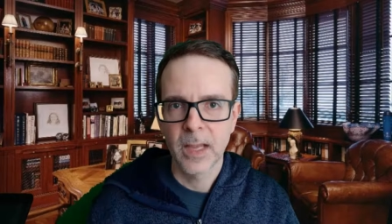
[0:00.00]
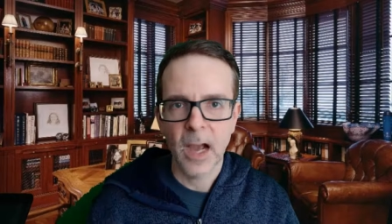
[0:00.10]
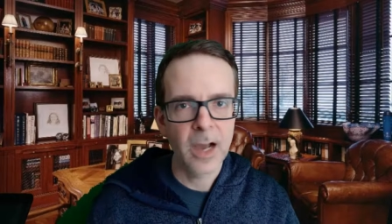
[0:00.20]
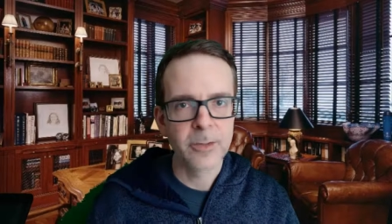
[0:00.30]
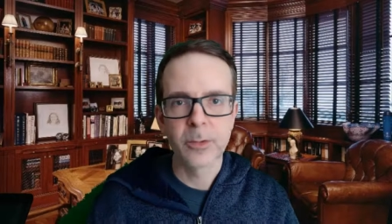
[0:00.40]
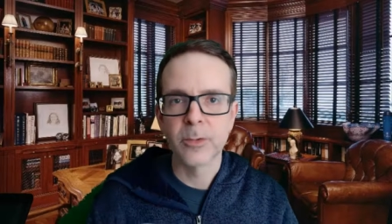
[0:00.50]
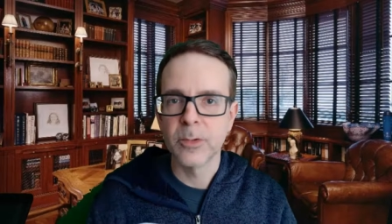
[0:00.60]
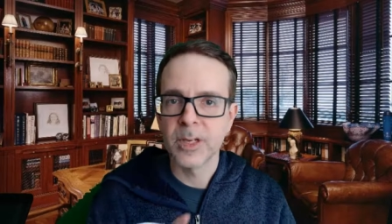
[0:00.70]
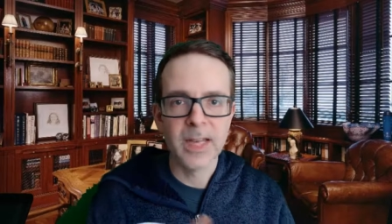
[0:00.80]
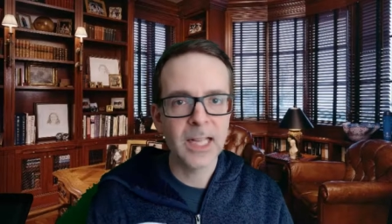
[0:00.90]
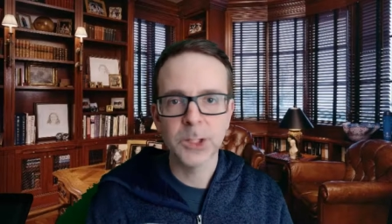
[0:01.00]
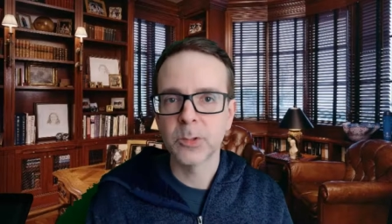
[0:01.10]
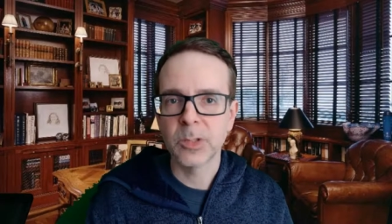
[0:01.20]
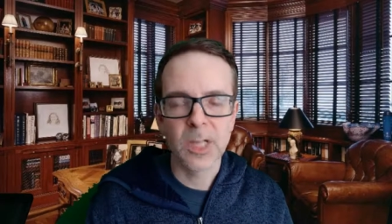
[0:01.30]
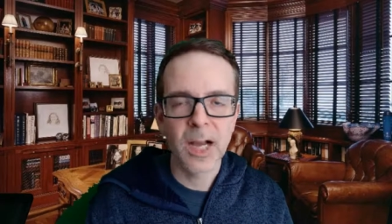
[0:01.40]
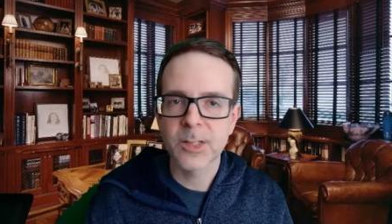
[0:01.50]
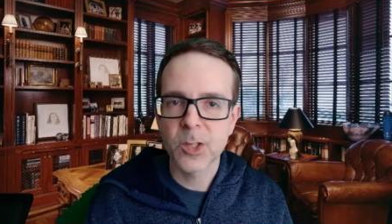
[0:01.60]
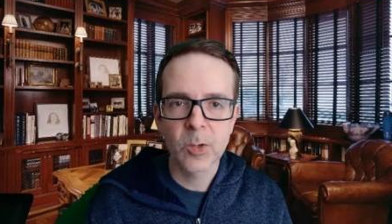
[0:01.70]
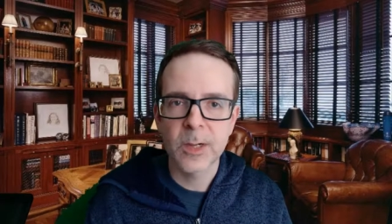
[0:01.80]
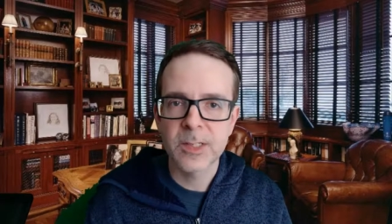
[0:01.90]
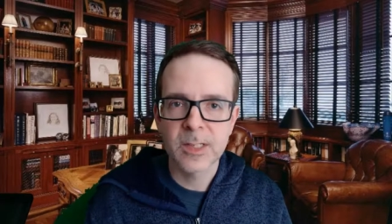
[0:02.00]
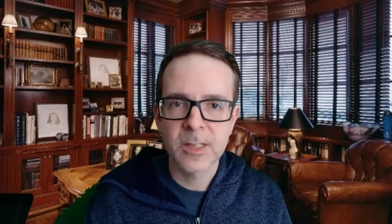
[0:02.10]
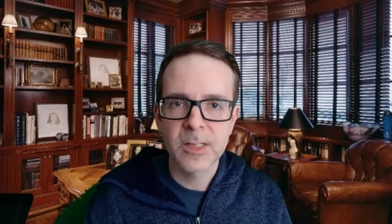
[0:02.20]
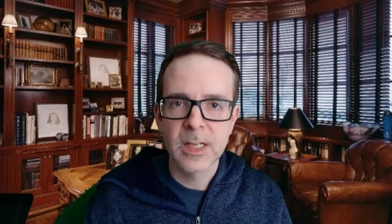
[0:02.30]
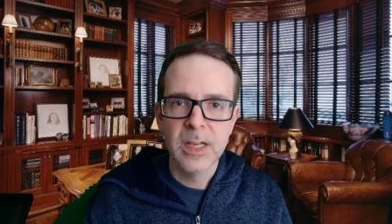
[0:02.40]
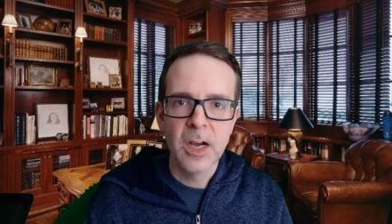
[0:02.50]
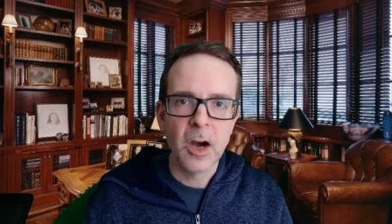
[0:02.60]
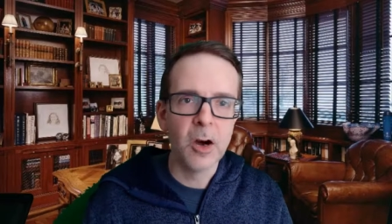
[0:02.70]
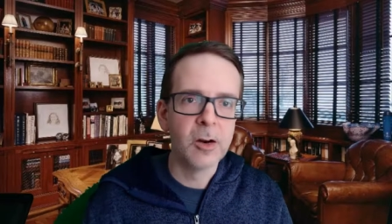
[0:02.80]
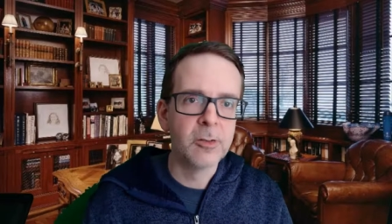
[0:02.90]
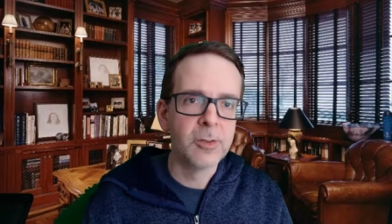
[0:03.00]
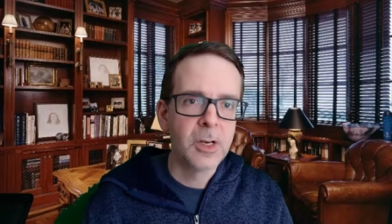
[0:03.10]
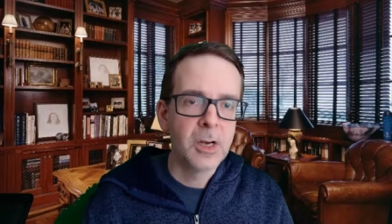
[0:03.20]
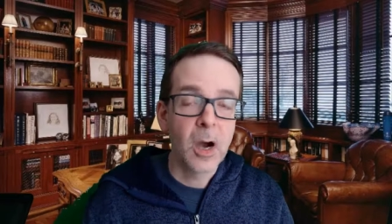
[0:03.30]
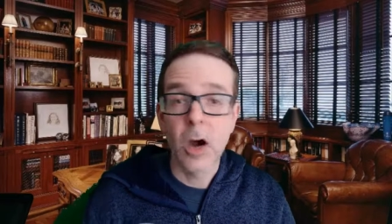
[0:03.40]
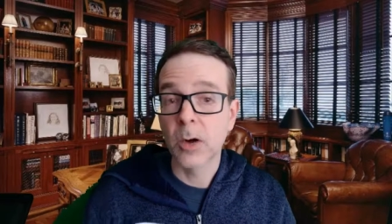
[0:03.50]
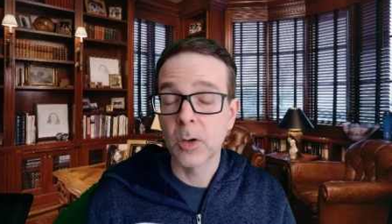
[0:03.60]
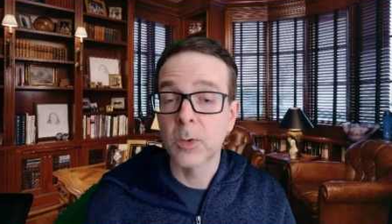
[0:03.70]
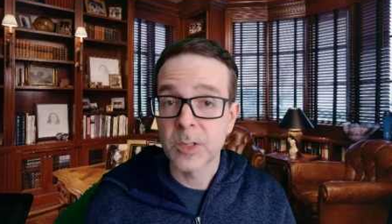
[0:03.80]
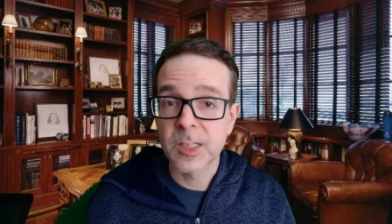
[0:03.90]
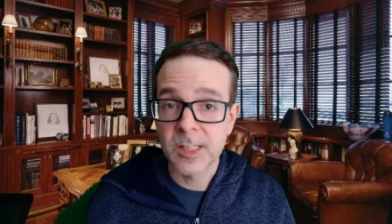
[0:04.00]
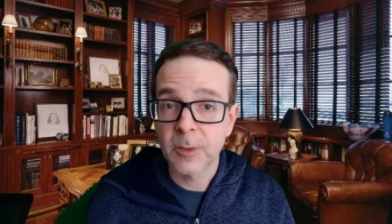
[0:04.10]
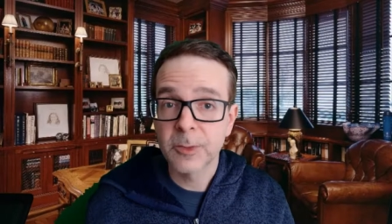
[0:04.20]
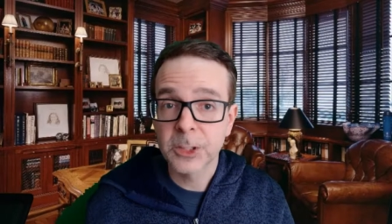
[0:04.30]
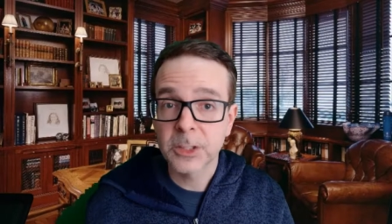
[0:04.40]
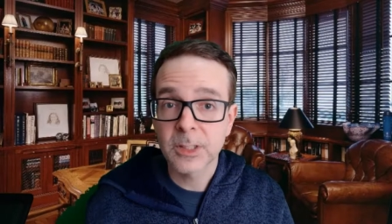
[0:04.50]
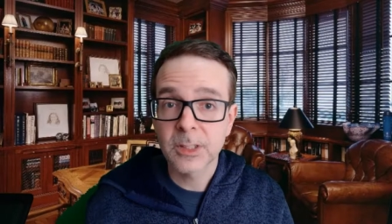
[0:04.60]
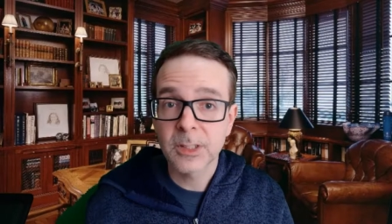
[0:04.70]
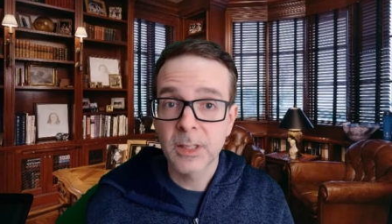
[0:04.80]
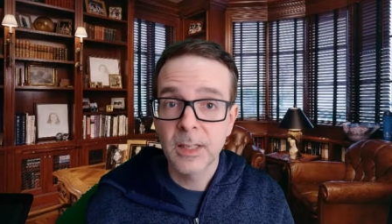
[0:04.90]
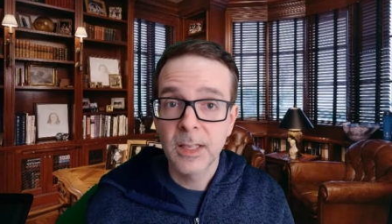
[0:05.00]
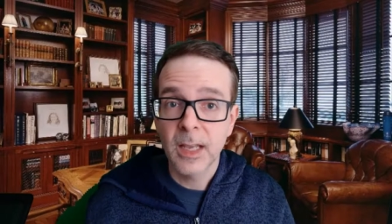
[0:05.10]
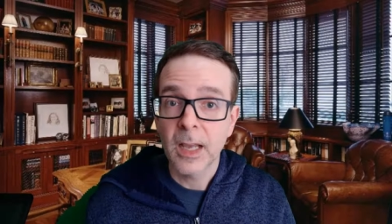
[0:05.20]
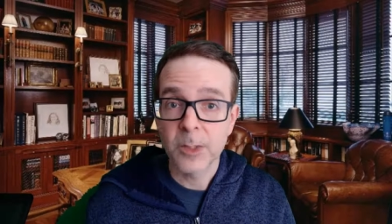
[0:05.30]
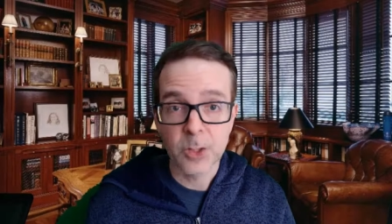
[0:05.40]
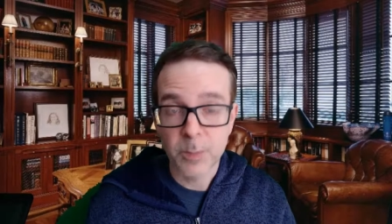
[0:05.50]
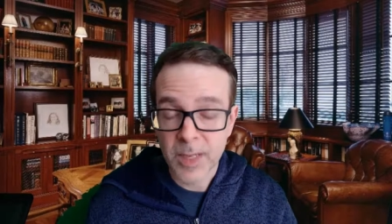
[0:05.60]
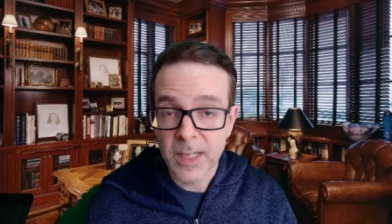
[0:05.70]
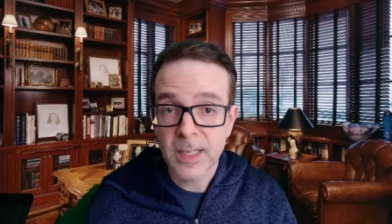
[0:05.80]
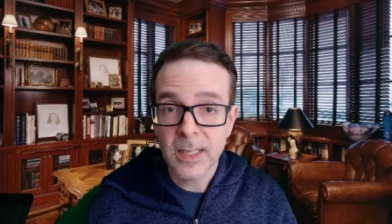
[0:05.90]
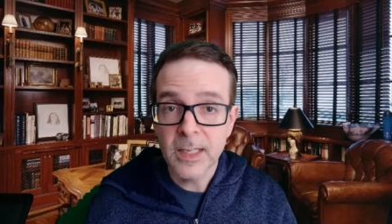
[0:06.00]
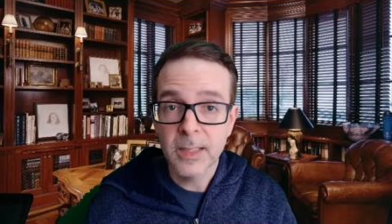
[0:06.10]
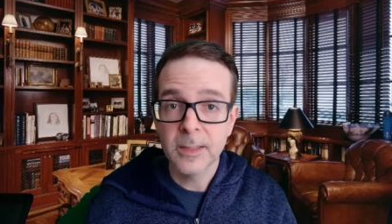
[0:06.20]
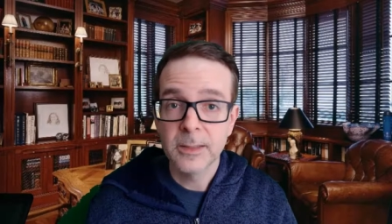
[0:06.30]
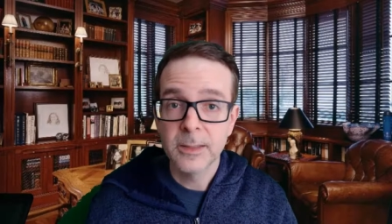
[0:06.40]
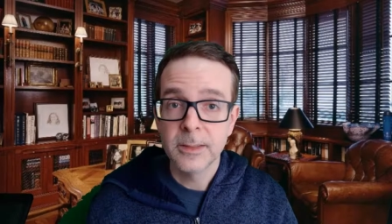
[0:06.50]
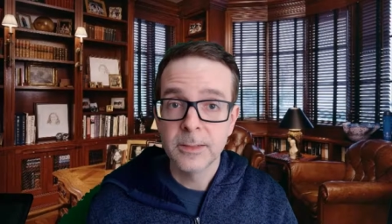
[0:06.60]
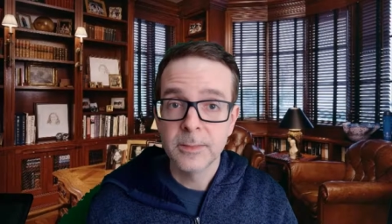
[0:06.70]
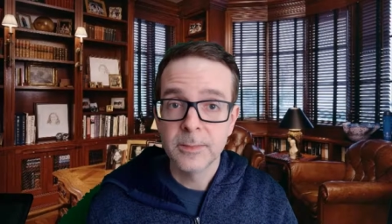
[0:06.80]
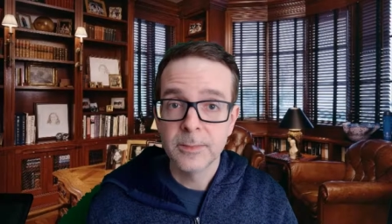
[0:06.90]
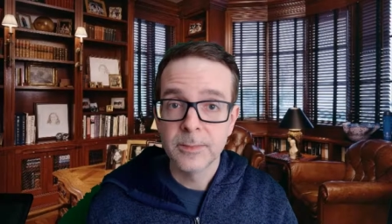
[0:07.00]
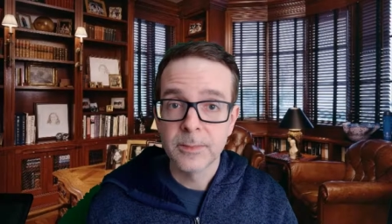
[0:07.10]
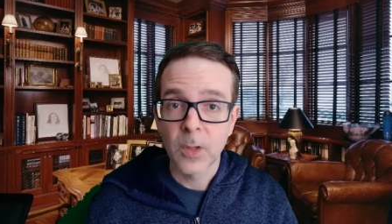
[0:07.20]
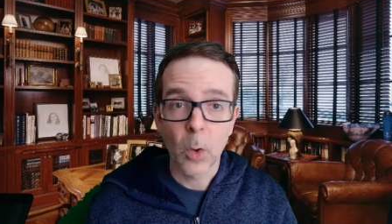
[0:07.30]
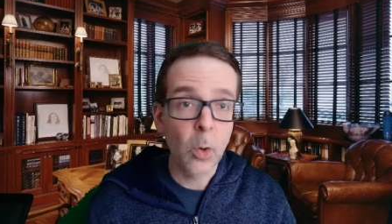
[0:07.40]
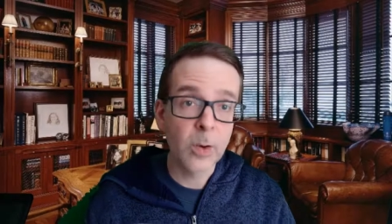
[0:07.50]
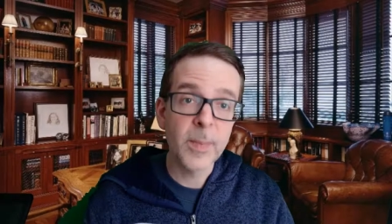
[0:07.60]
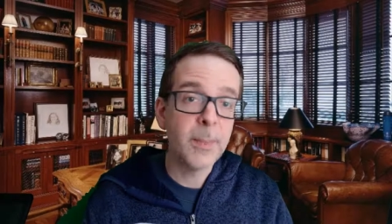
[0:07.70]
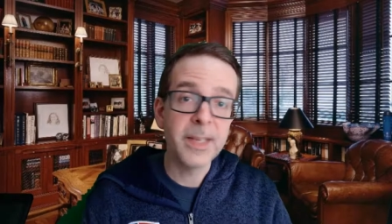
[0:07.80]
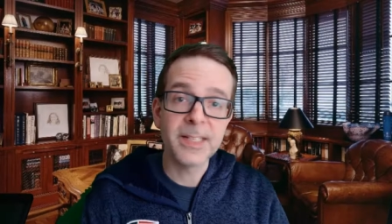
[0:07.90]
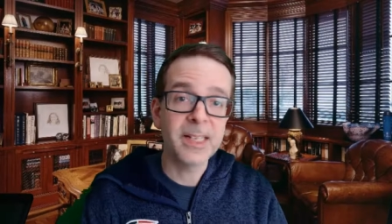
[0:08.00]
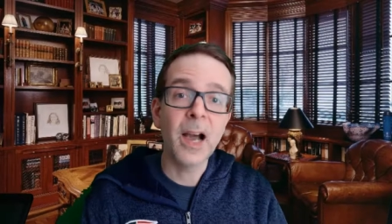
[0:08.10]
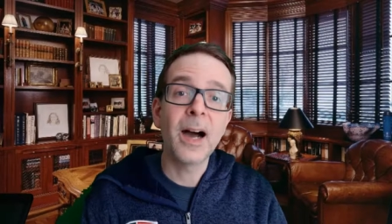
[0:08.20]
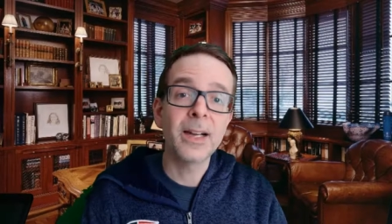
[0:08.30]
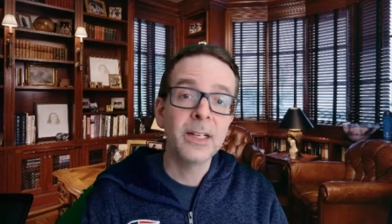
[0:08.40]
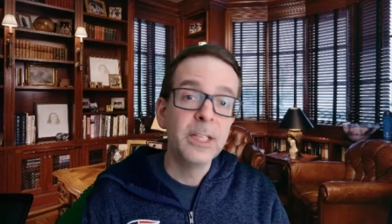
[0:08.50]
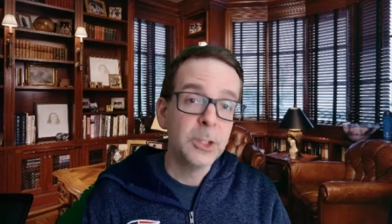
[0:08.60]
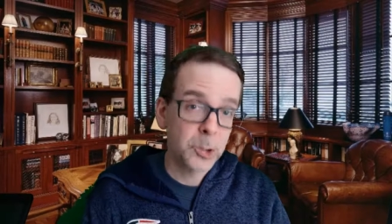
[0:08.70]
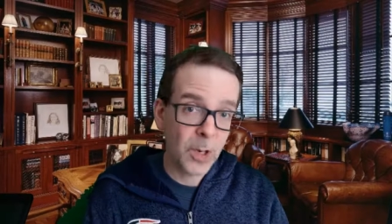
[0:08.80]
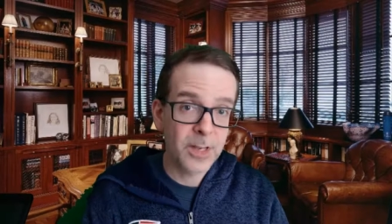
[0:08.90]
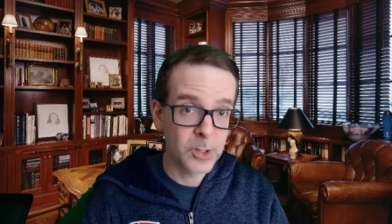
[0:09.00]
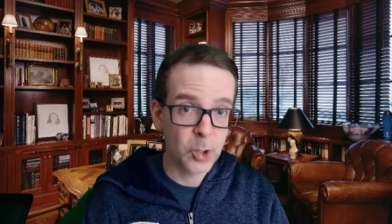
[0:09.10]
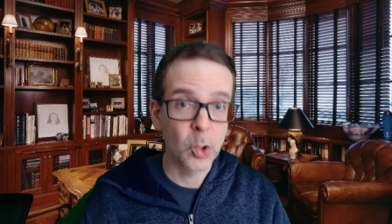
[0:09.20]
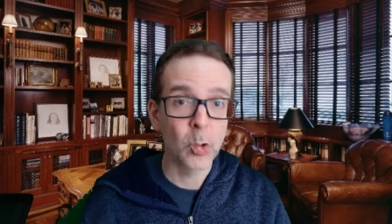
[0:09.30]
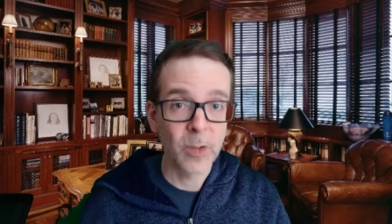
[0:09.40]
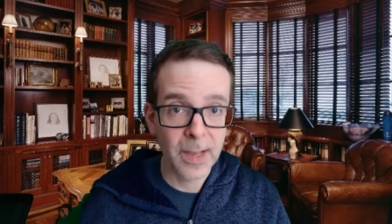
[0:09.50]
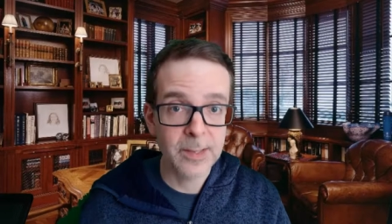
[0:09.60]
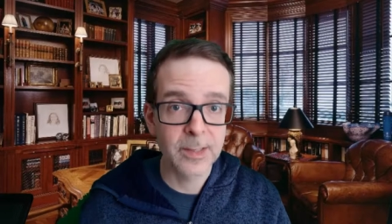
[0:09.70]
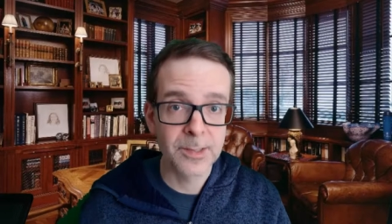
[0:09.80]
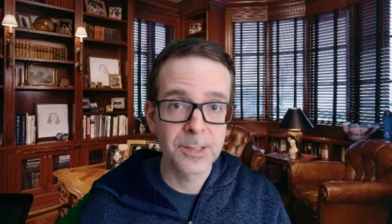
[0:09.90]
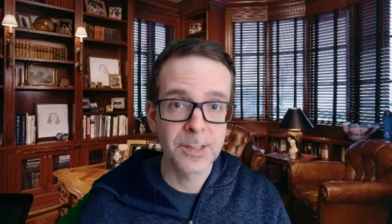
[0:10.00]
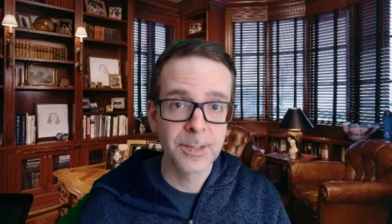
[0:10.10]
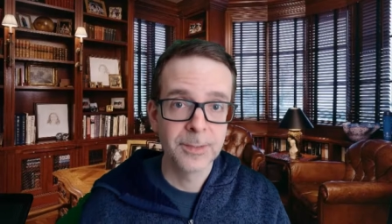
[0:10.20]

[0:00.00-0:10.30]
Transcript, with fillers: Either through the natural consequences of our own selfishness and stupidity. Or maybe it's God trying to correct us,